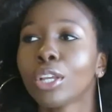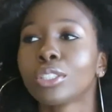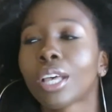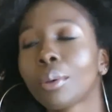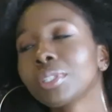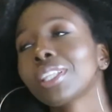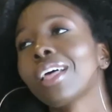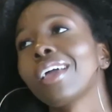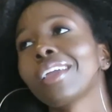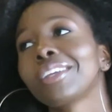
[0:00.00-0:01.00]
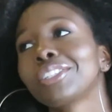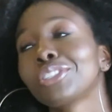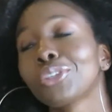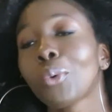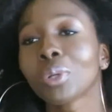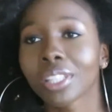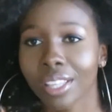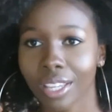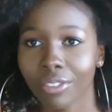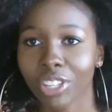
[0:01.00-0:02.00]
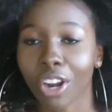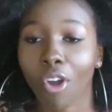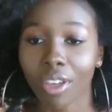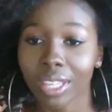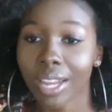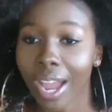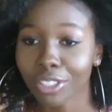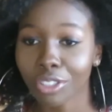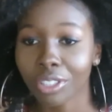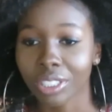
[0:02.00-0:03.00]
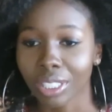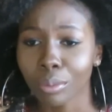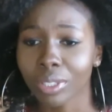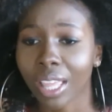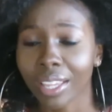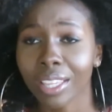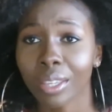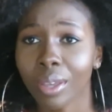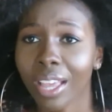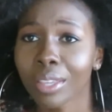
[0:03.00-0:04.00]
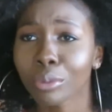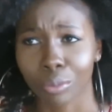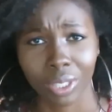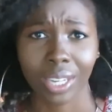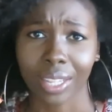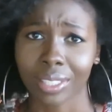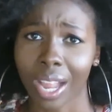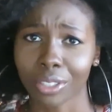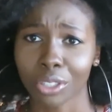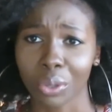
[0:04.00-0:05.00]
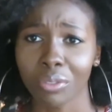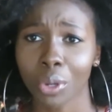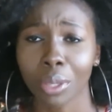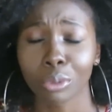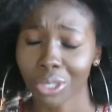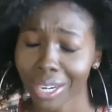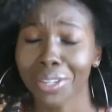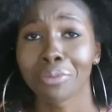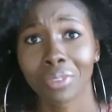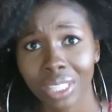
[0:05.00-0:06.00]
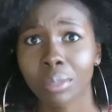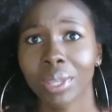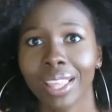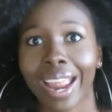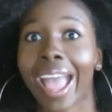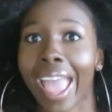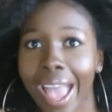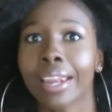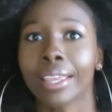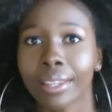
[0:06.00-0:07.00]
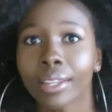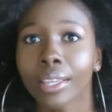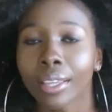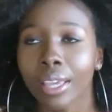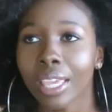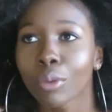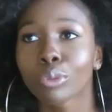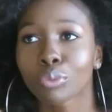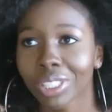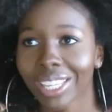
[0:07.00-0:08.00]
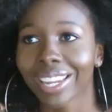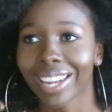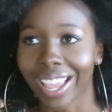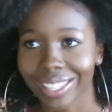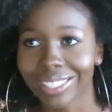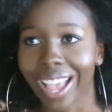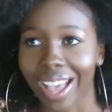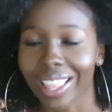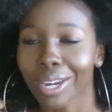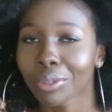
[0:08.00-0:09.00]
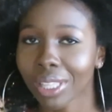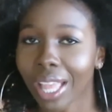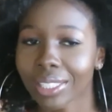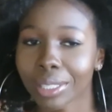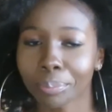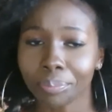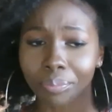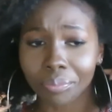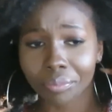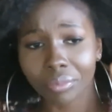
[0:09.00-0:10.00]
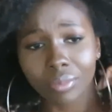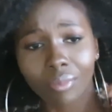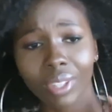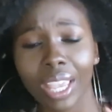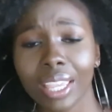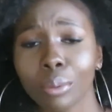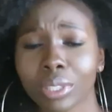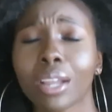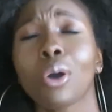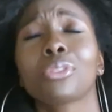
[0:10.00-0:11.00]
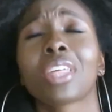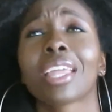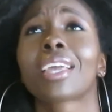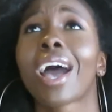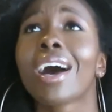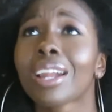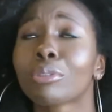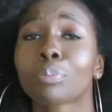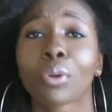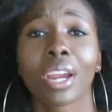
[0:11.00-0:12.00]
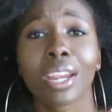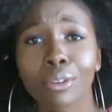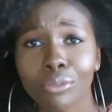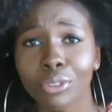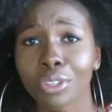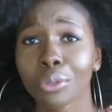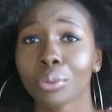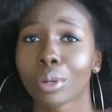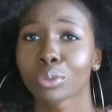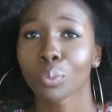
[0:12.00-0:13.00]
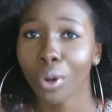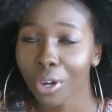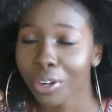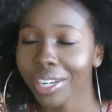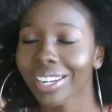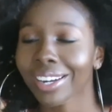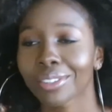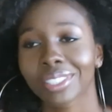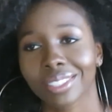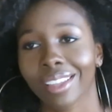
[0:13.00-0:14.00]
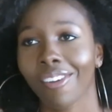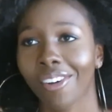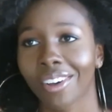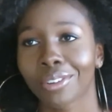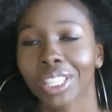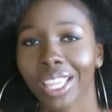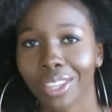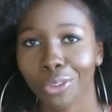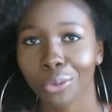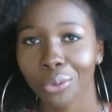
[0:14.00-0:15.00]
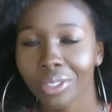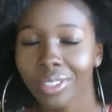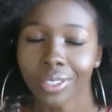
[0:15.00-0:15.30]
So I was like, just so relieved. And I called the doctor, because he was like, he was a really nice doctor. Like, even though he was trying to convince me that I had it, he was really a nice guy. Like, I really liked him. And he was like, oh, thank God, I was praying for you, and I was worried. And I was just like, oh, thank you.